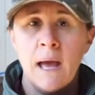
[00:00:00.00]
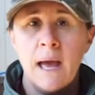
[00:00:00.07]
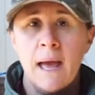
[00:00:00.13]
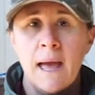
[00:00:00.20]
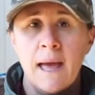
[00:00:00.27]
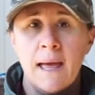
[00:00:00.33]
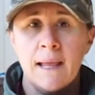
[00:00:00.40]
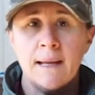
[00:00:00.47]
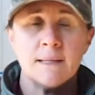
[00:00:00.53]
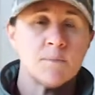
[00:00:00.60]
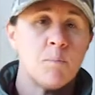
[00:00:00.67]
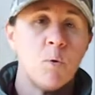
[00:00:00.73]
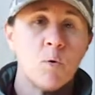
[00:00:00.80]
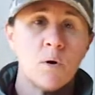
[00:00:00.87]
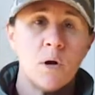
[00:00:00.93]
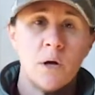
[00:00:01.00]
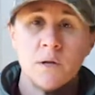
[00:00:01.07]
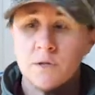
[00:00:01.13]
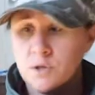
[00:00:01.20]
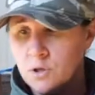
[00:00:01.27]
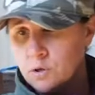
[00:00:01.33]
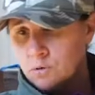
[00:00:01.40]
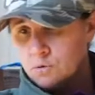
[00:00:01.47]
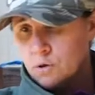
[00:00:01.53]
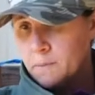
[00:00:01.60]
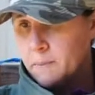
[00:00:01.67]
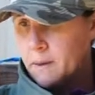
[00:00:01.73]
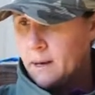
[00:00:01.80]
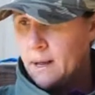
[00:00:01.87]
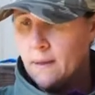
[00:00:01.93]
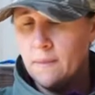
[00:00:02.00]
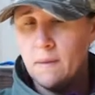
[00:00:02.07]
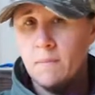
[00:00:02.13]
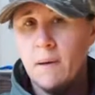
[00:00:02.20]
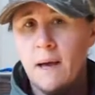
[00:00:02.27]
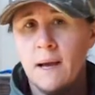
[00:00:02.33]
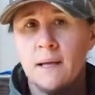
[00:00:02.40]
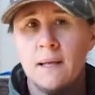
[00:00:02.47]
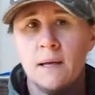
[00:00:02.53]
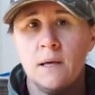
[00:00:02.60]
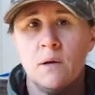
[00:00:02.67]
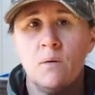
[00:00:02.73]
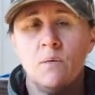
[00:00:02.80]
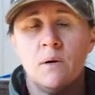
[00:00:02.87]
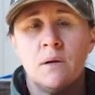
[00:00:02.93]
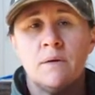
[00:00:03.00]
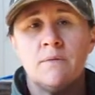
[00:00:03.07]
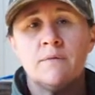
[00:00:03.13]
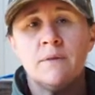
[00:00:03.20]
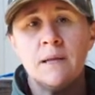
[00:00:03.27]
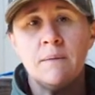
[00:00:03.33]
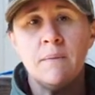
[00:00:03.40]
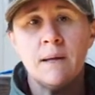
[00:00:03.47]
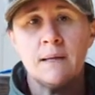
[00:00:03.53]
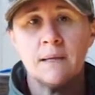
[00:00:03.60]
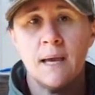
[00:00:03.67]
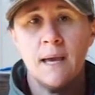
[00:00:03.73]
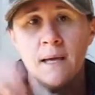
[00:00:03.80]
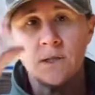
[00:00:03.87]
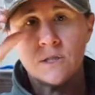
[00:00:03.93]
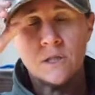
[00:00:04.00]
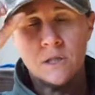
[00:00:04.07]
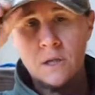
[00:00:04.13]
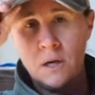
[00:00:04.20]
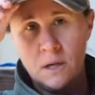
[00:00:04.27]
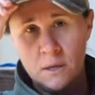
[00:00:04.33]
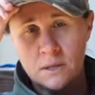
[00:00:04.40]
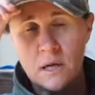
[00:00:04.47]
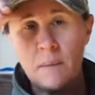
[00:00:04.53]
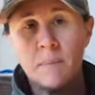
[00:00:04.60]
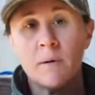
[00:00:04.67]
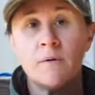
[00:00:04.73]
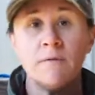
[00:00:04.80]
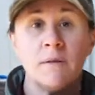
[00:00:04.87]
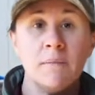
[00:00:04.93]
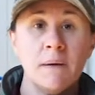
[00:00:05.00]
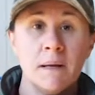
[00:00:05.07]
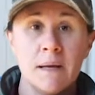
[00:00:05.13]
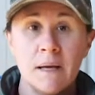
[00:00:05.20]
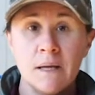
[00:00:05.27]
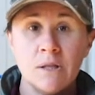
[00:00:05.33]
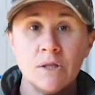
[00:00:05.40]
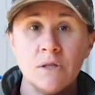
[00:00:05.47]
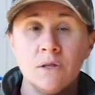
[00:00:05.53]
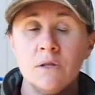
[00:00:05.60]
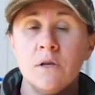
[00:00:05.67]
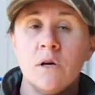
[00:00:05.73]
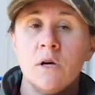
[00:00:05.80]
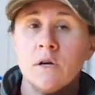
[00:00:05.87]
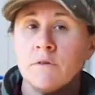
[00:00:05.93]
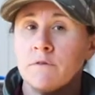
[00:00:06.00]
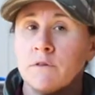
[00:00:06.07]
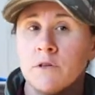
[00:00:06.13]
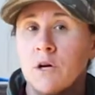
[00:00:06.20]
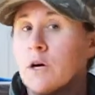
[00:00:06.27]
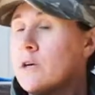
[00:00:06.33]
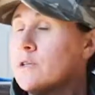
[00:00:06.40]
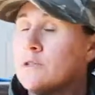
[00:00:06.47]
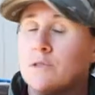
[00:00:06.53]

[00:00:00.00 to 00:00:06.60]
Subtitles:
and it's pour on, so you drip it down the back like you would a flea medication, a topical flea medication for dogs.